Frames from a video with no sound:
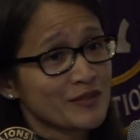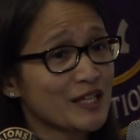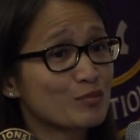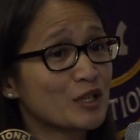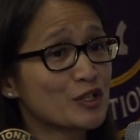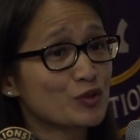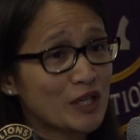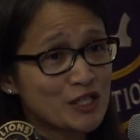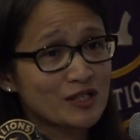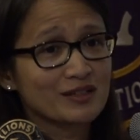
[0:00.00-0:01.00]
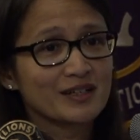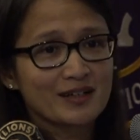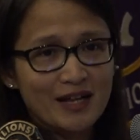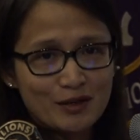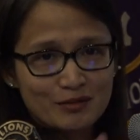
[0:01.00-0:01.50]
the administration
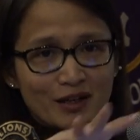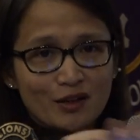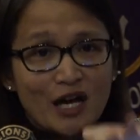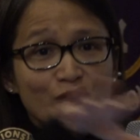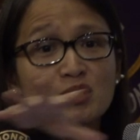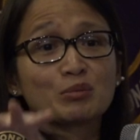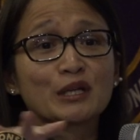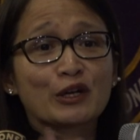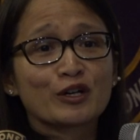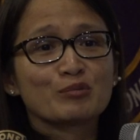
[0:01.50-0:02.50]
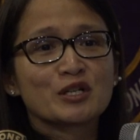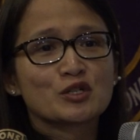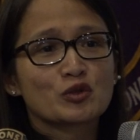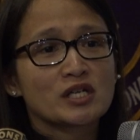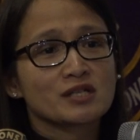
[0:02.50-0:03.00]
and, and a lot of people here in
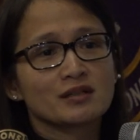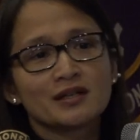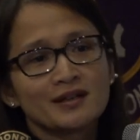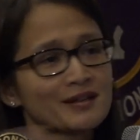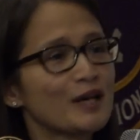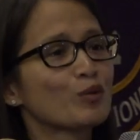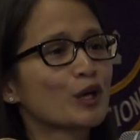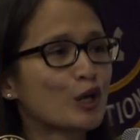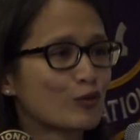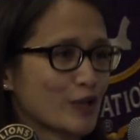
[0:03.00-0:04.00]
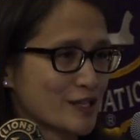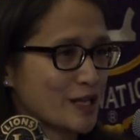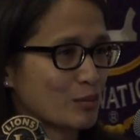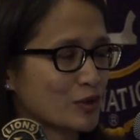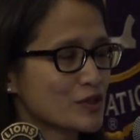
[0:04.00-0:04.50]
administration, they work over the summer.